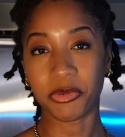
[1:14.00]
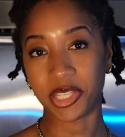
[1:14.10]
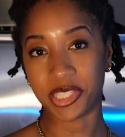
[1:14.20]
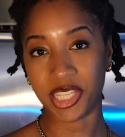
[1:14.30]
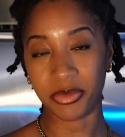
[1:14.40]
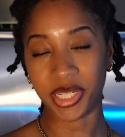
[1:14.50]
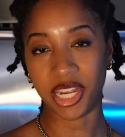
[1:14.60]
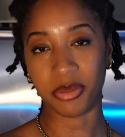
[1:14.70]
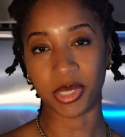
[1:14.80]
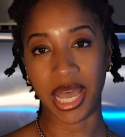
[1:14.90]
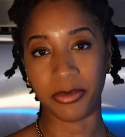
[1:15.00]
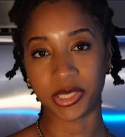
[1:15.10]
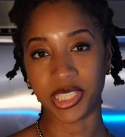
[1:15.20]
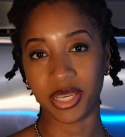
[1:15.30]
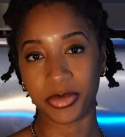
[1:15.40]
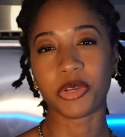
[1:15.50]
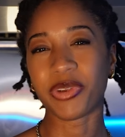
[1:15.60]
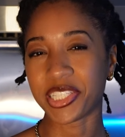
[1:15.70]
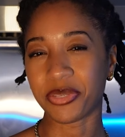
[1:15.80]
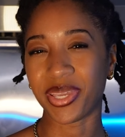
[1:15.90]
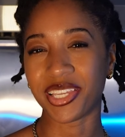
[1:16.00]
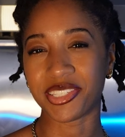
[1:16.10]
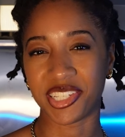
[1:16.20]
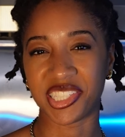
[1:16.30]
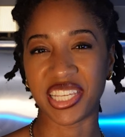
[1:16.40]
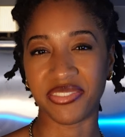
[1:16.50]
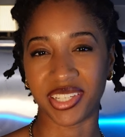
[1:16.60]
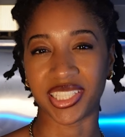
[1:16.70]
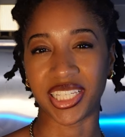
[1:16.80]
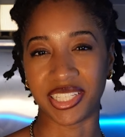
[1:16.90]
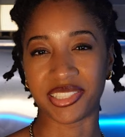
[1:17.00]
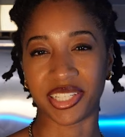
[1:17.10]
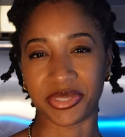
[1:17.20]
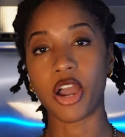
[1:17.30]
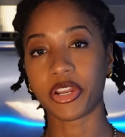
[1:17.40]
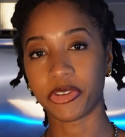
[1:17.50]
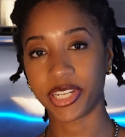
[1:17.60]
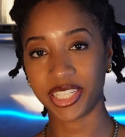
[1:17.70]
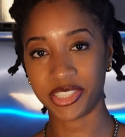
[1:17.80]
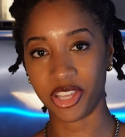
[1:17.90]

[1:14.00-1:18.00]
with the cinnamon caramel apple dip, the recipe is deceivingly easy. Our ingredients